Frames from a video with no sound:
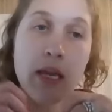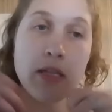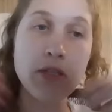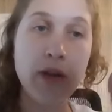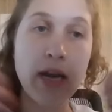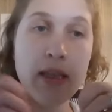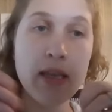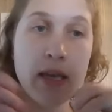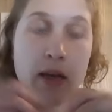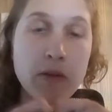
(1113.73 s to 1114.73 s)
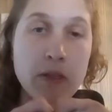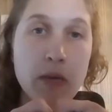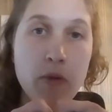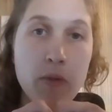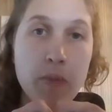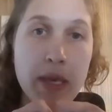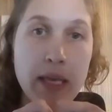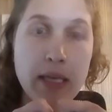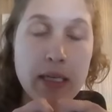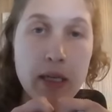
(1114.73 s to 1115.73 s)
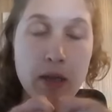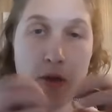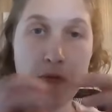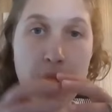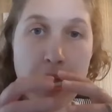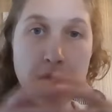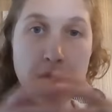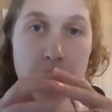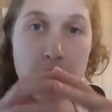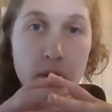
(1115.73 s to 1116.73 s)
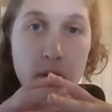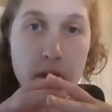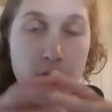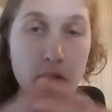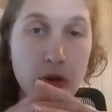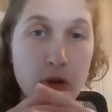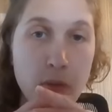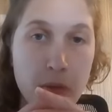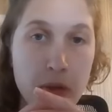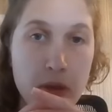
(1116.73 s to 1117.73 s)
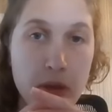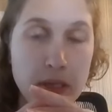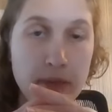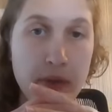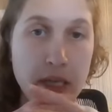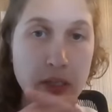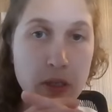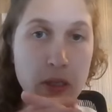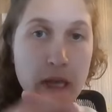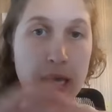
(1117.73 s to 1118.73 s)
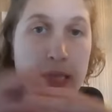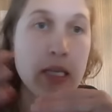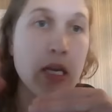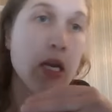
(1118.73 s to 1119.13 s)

And is there anything else that would be, you know, for agents that are working, that are new to working with these investor clients,